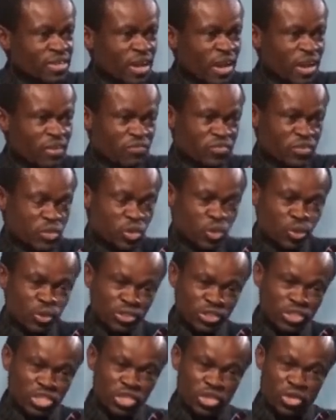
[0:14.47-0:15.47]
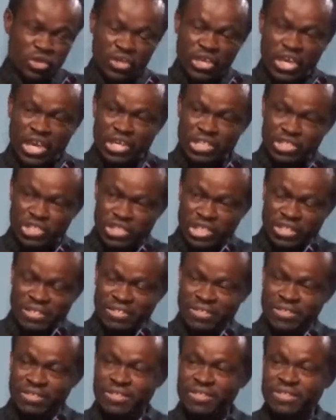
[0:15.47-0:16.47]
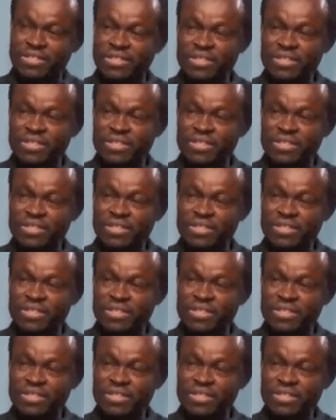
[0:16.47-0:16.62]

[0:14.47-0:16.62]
I've used the occasion